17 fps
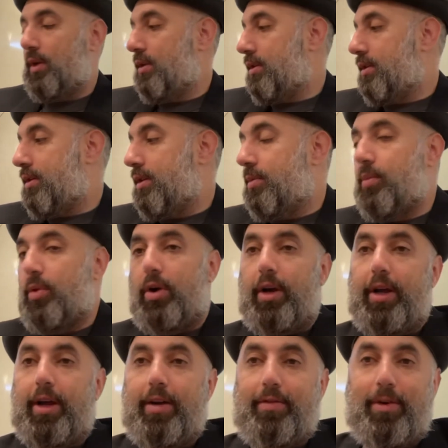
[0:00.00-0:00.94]
Good
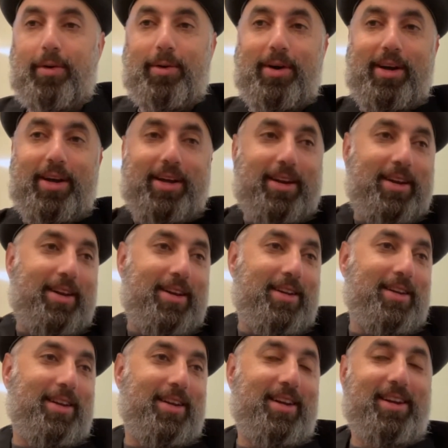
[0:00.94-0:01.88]
morning, everyone.
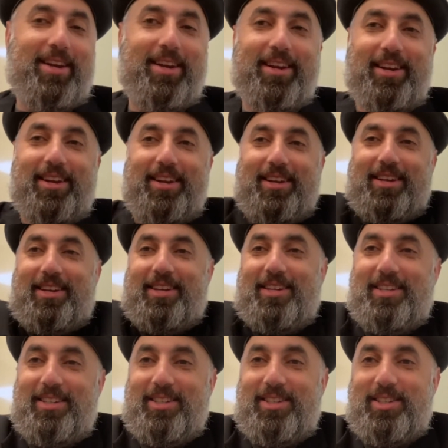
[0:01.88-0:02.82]

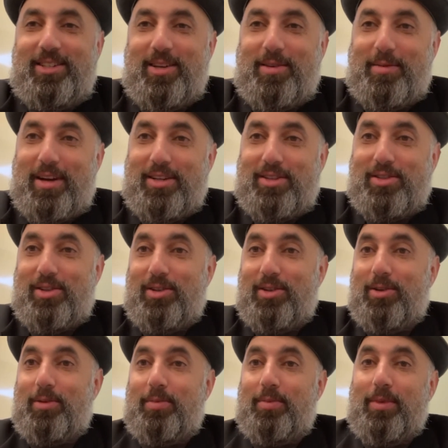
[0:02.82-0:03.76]
Shabbat
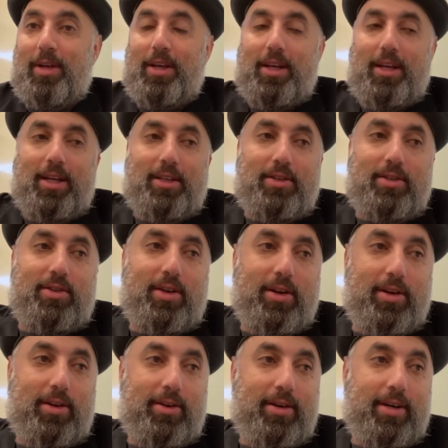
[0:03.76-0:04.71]
Shalom.
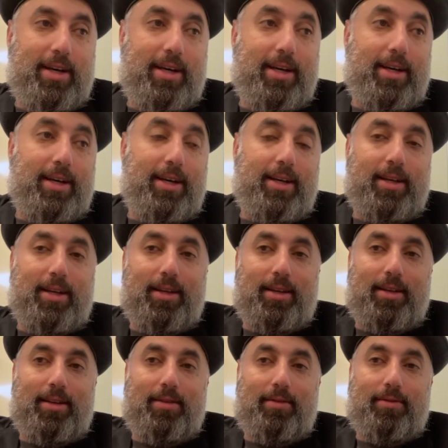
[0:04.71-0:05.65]
So,
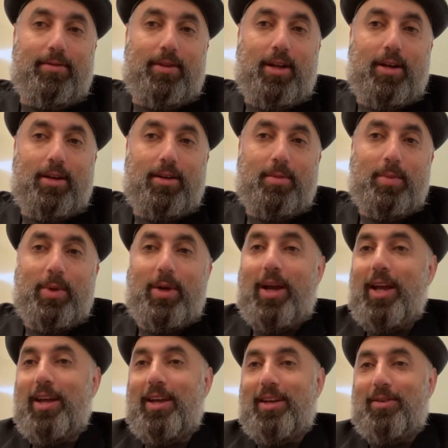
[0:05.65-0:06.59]
vlog number
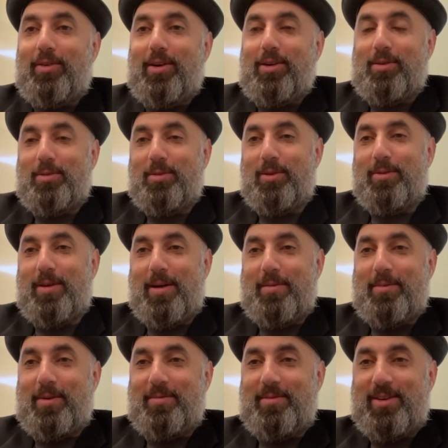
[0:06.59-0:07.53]
8. Welcome to the
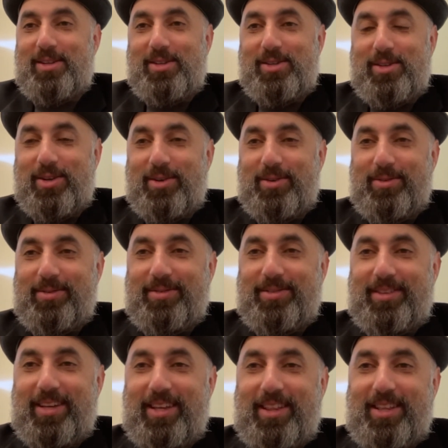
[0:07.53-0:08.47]
Rabbi Money Show.
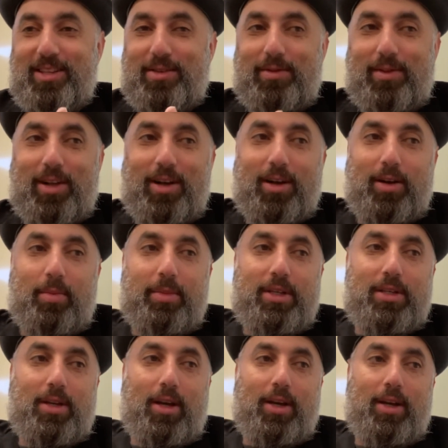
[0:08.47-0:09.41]
In this vlog, I'll be
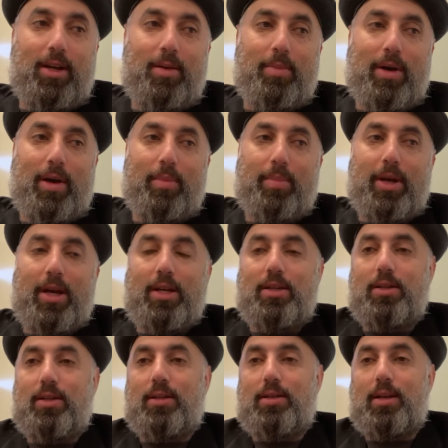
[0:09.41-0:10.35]
talking about
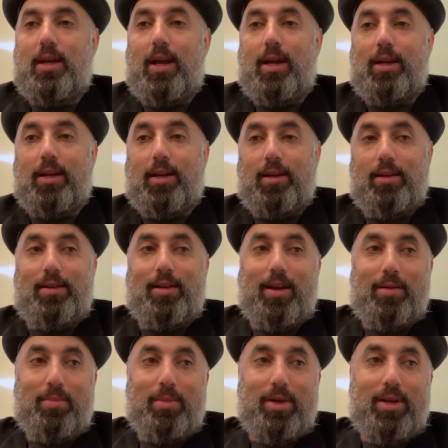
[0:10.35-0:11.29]
patience and
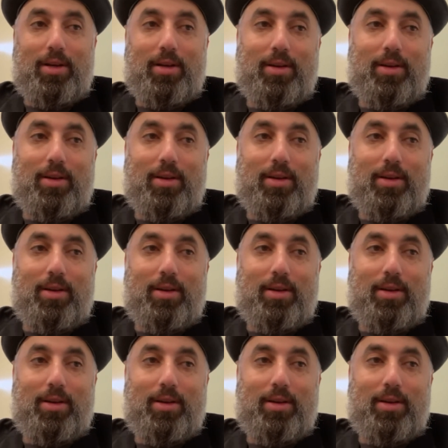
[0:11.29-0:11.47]
contentment